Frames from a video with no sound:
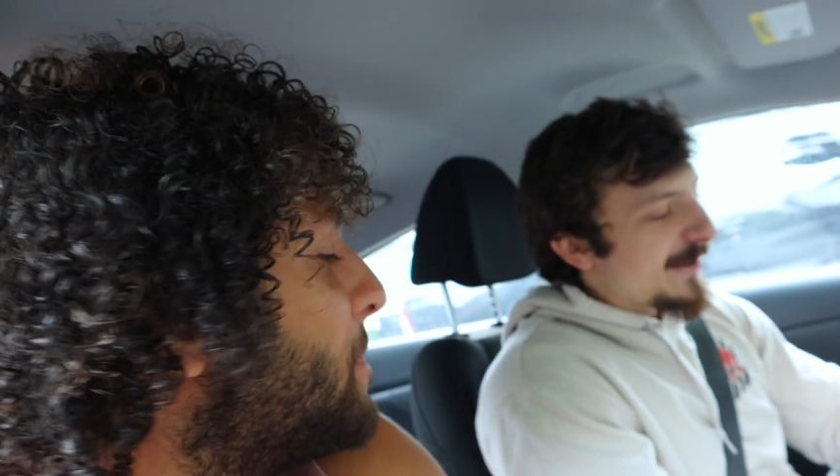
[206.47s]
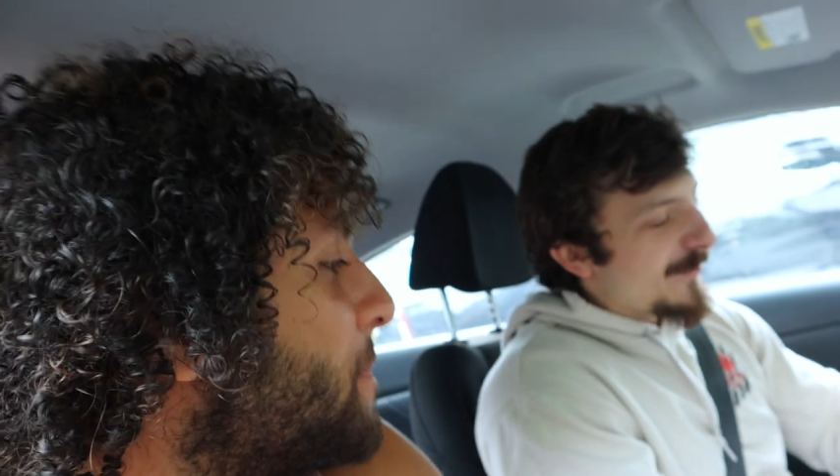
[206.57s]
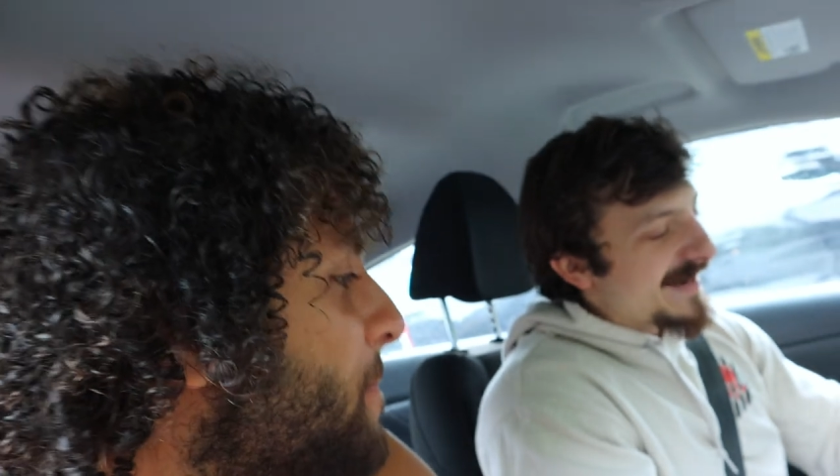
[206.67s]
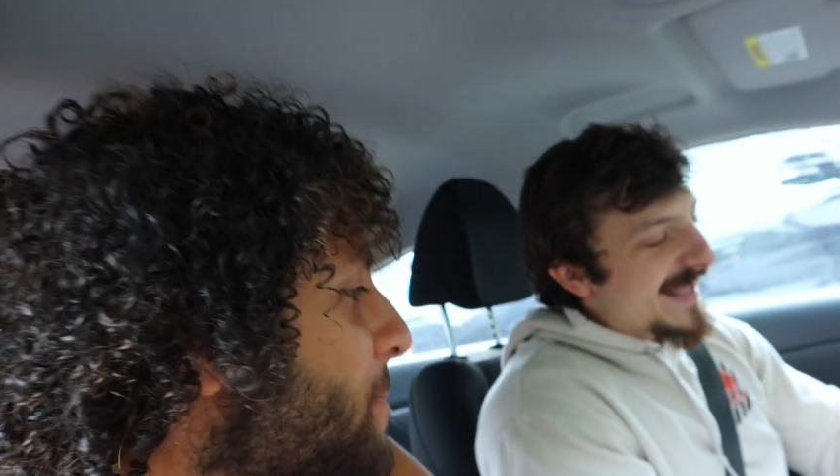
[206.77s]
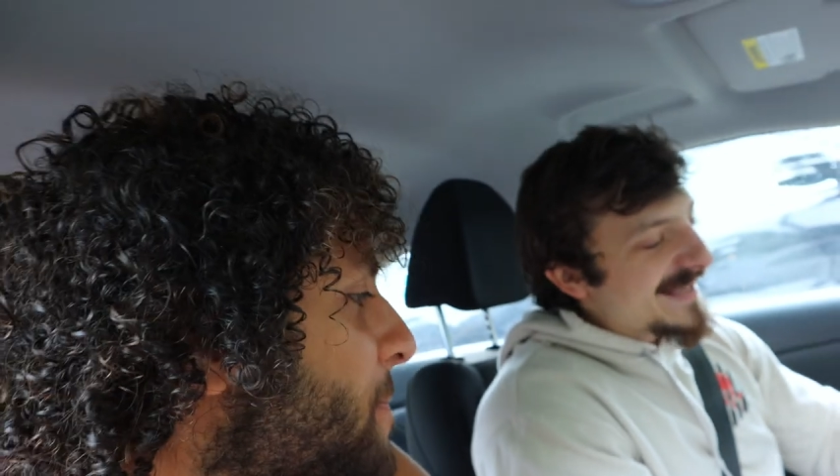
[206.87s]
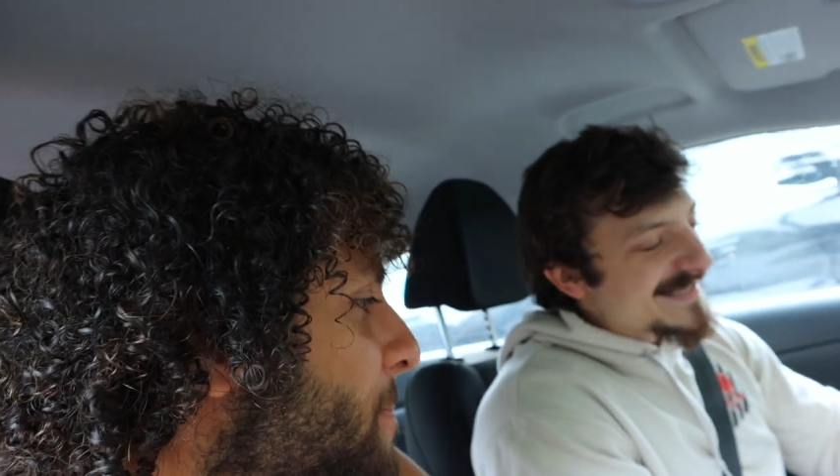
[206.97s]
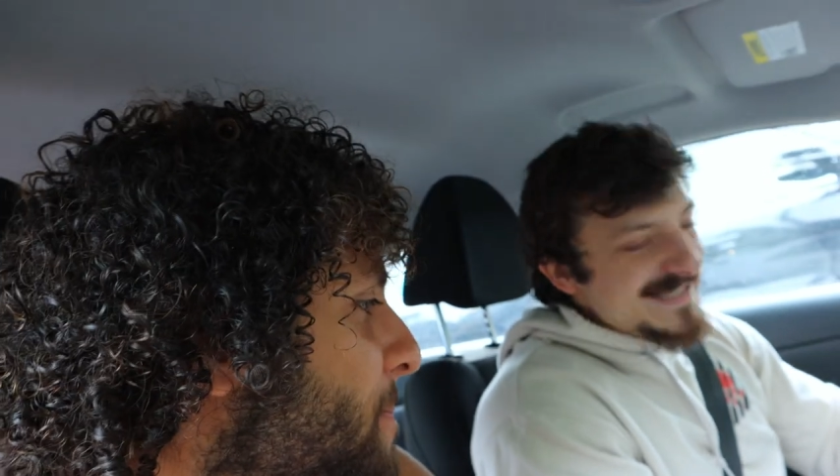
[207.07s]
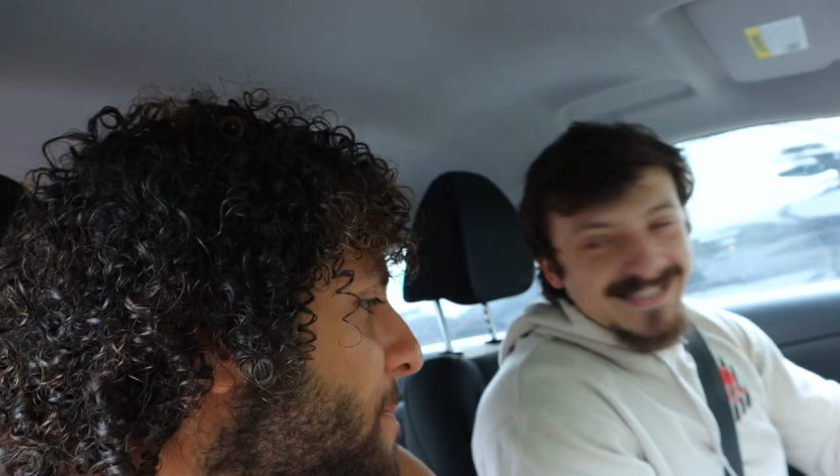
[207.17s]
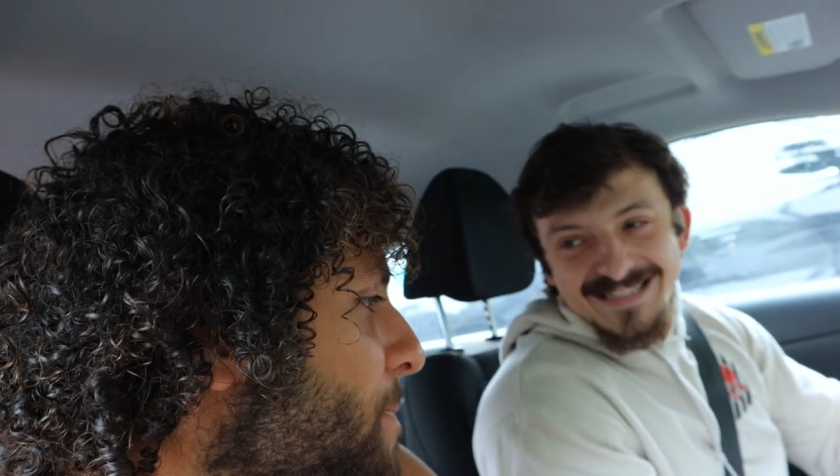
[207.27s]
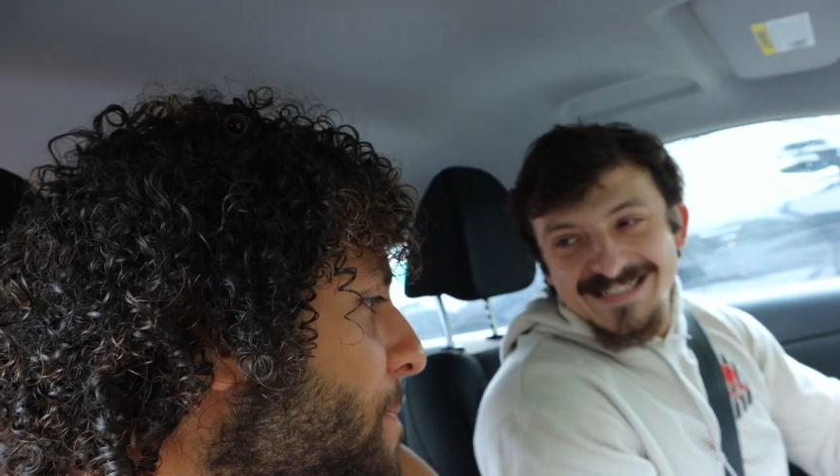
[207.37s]
they won
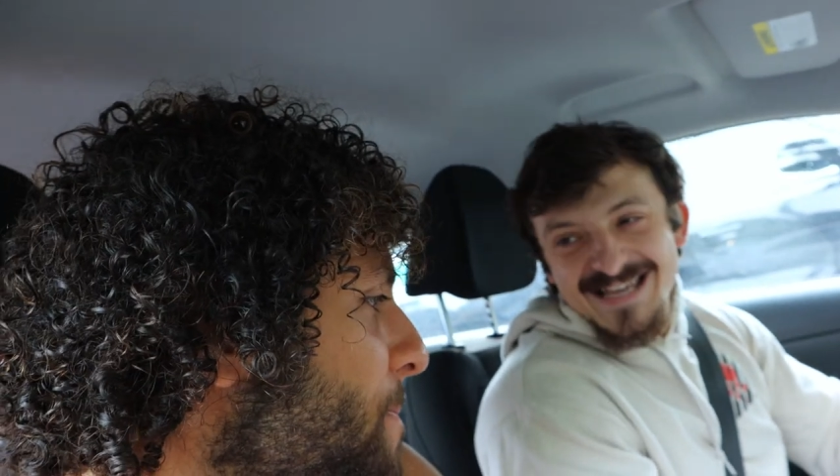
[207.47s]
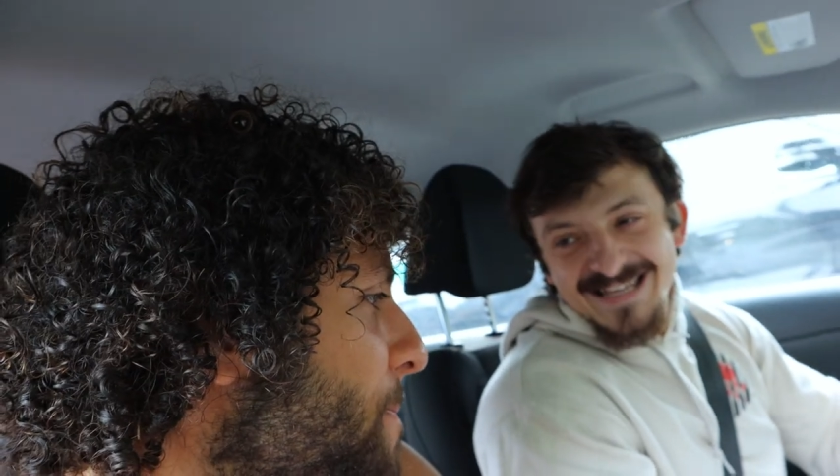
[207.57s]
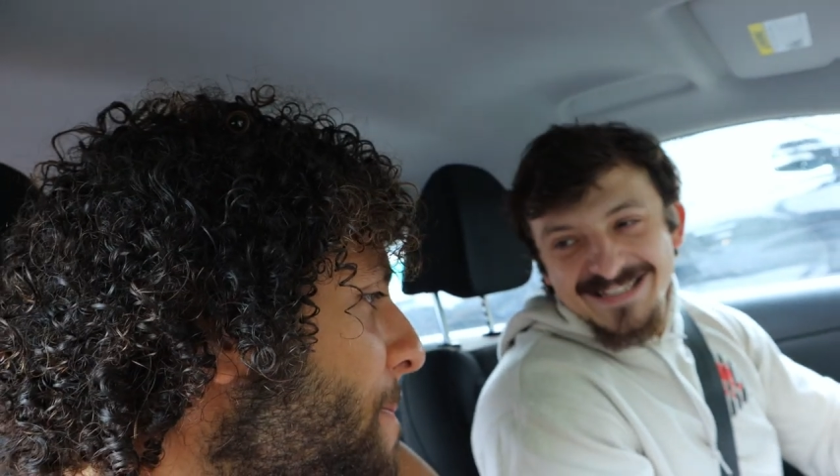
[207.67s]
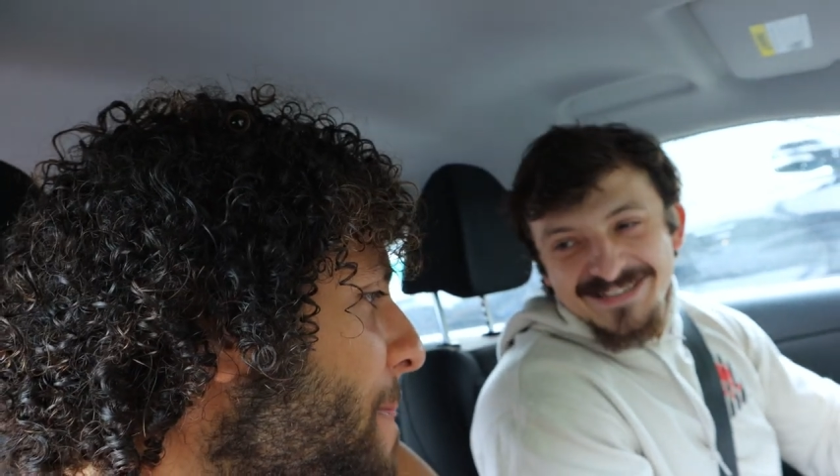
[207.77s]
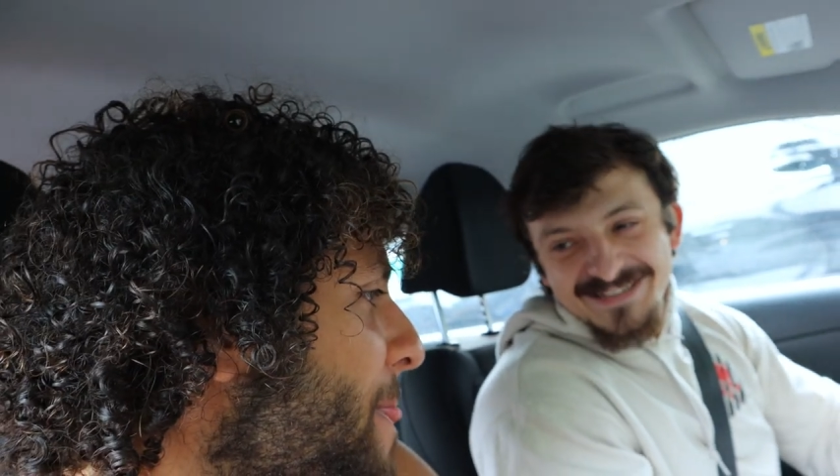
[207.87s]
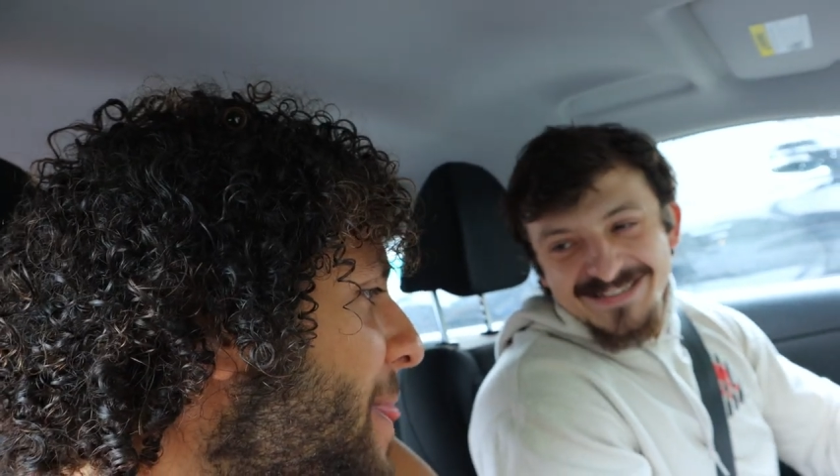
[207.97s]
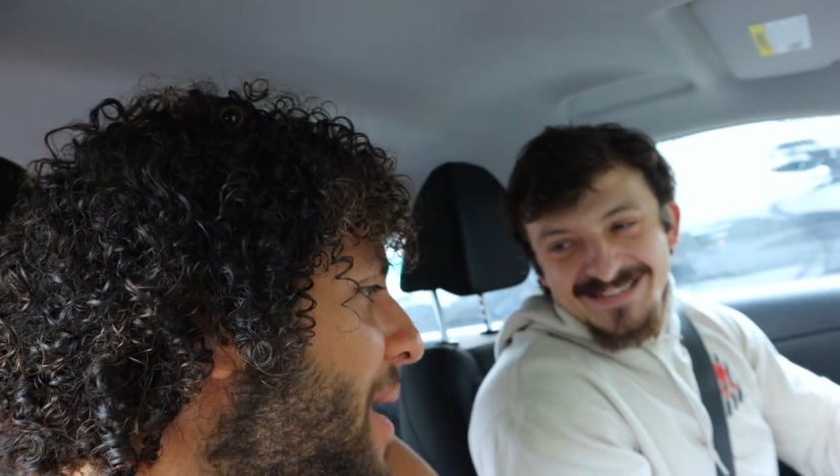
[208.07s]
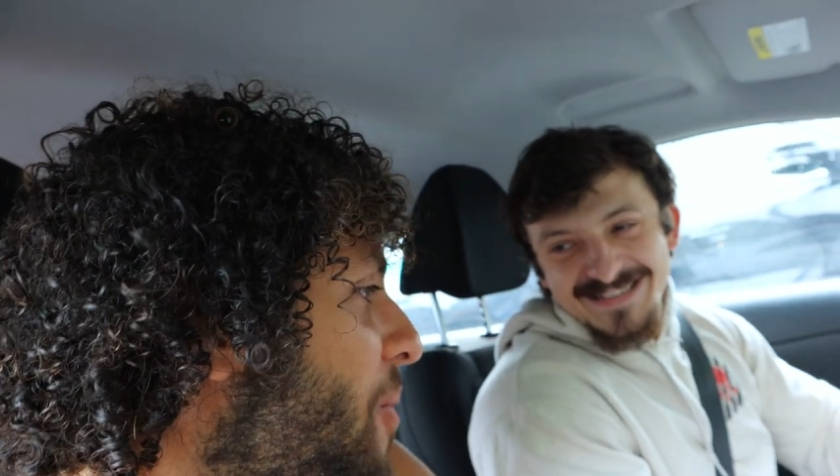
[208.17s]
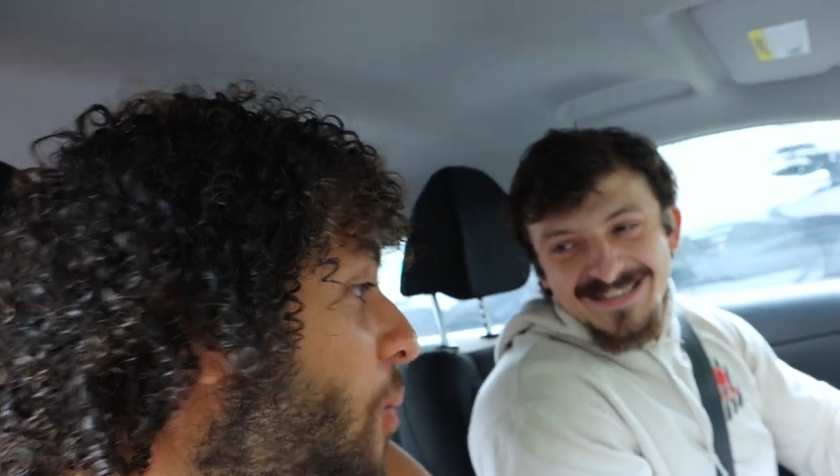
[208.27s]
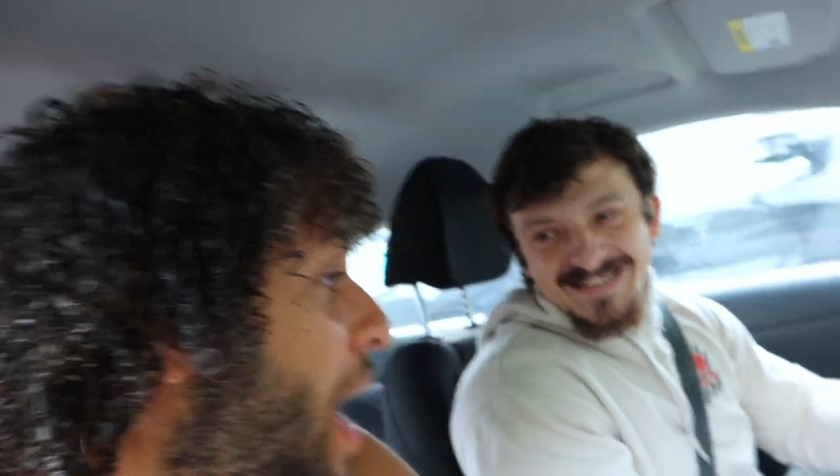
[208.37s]
eighteen to ten, dude.
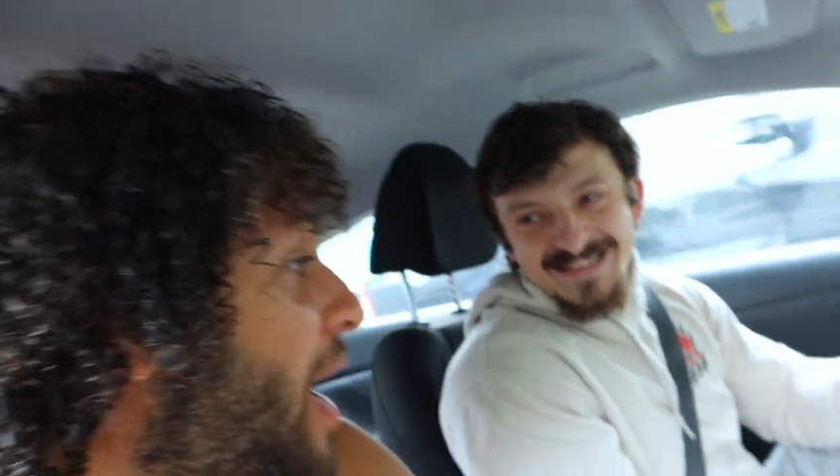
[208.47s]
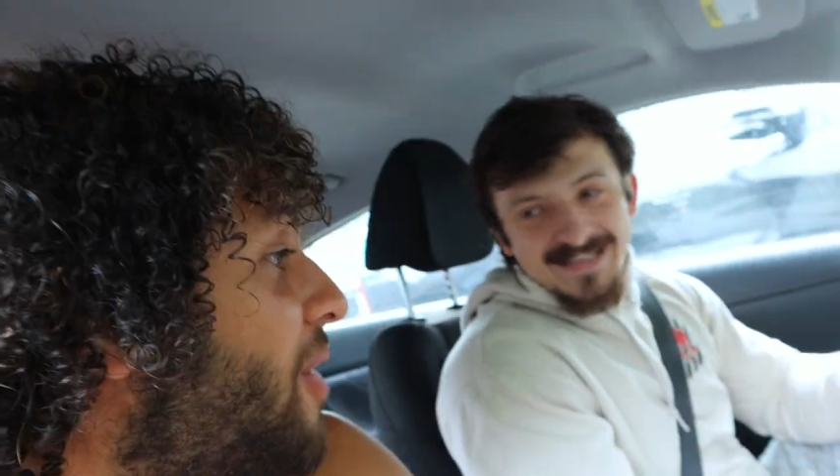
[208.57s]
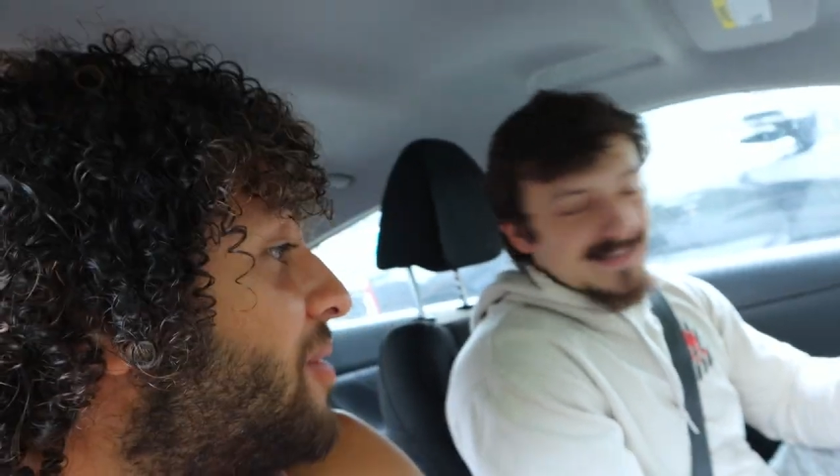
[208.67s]
Wow.